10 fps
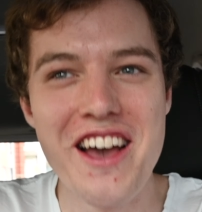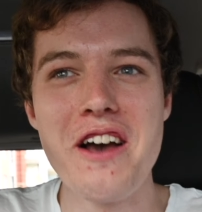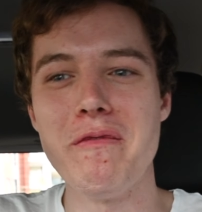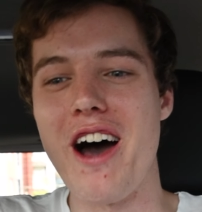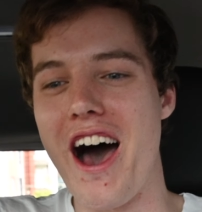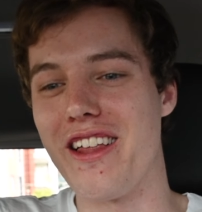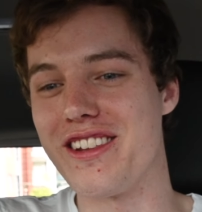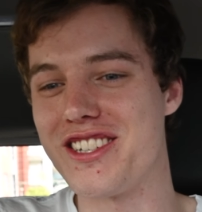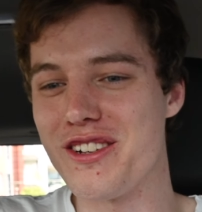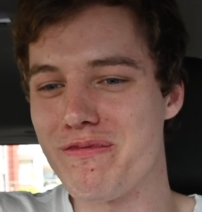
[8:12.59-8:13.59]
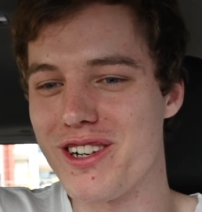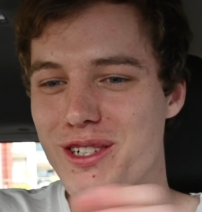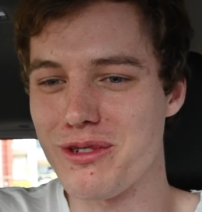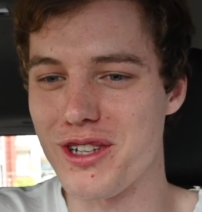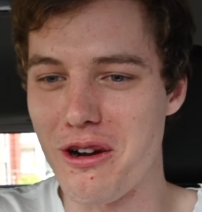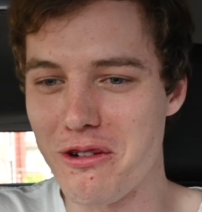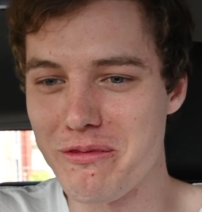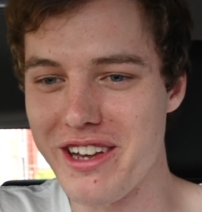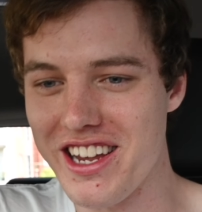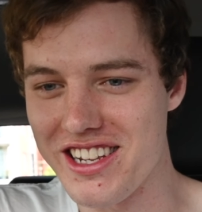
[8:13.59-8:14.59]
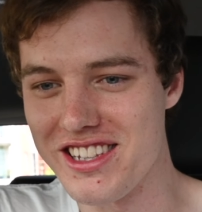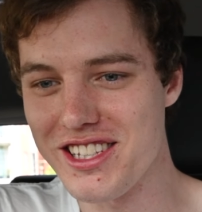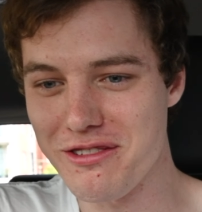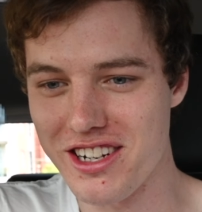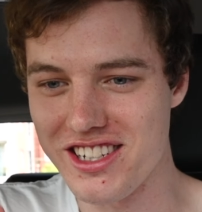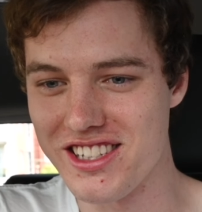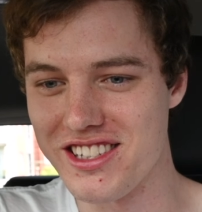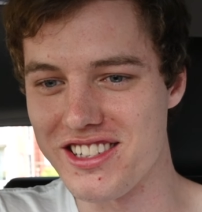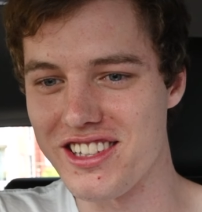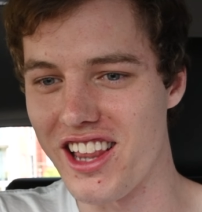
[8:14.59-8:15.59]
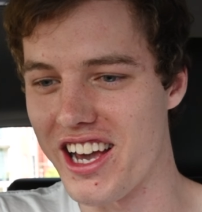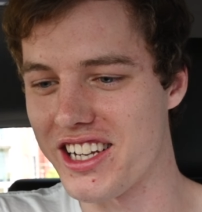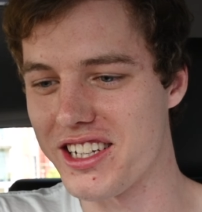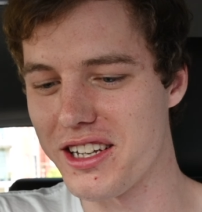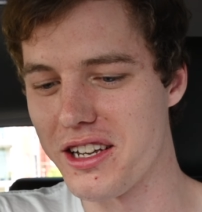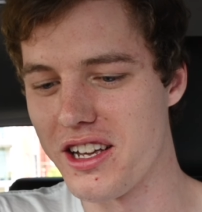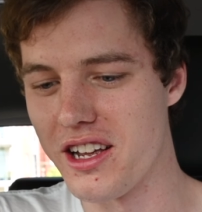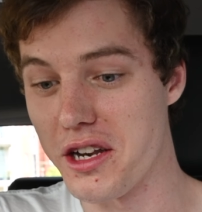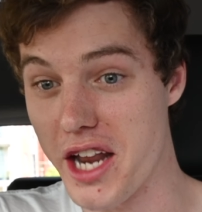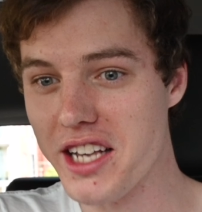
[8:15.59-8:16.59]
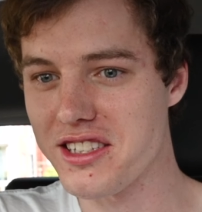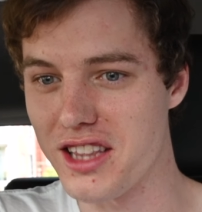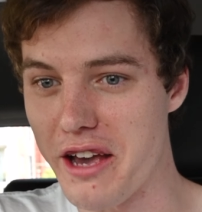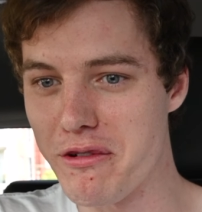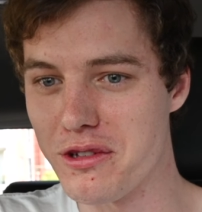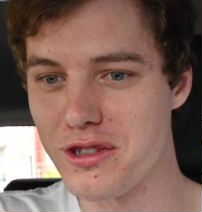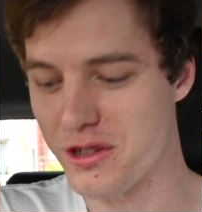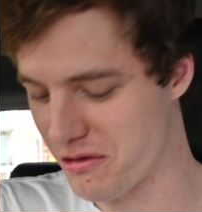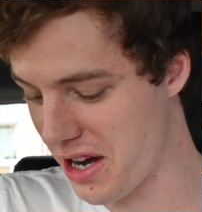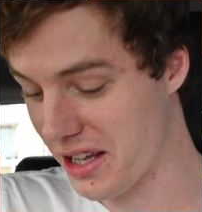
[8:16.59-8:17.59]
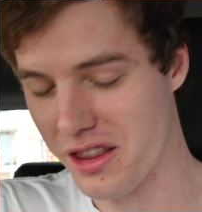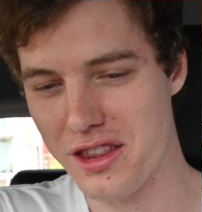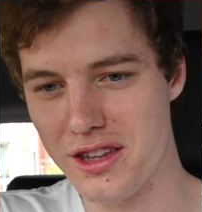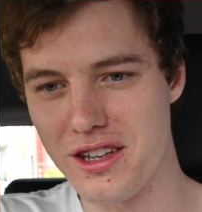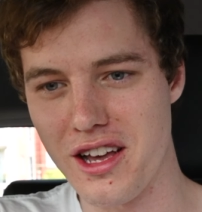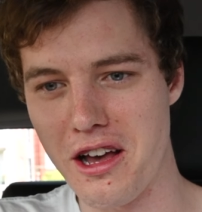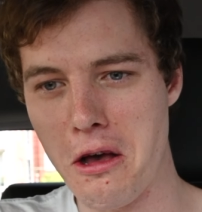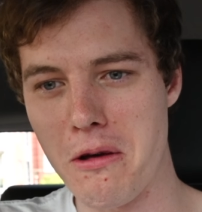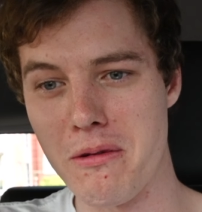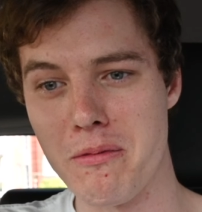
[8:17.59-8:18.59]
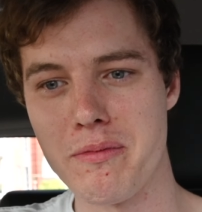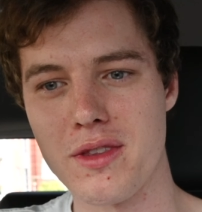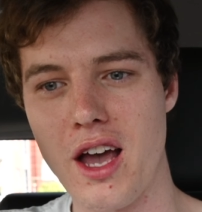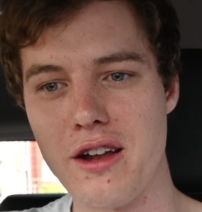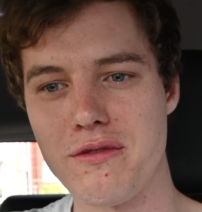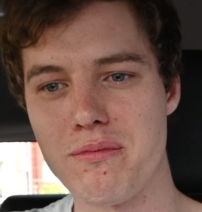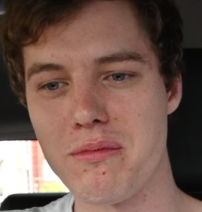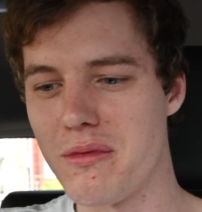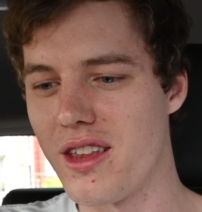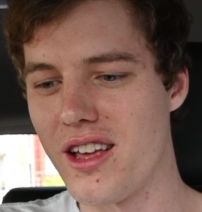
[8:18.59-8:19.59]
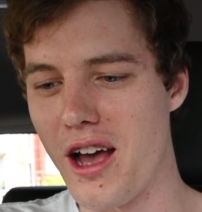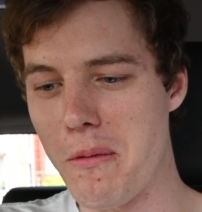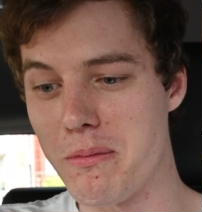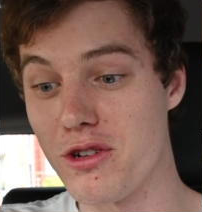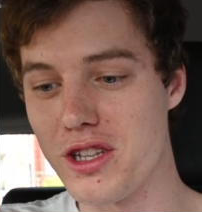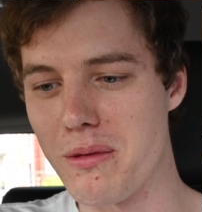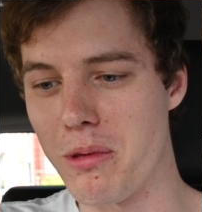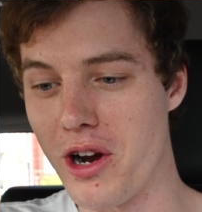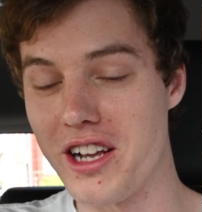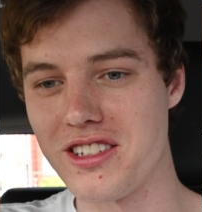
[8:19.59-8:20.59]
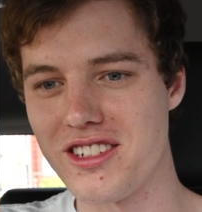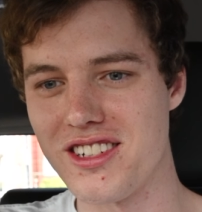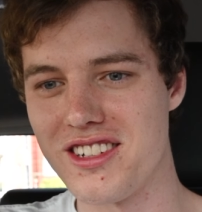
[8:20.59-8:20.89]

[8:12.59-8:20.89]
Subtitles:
My other toothbrush was Oral-B, and this one is like next level strength. I'm really impressed.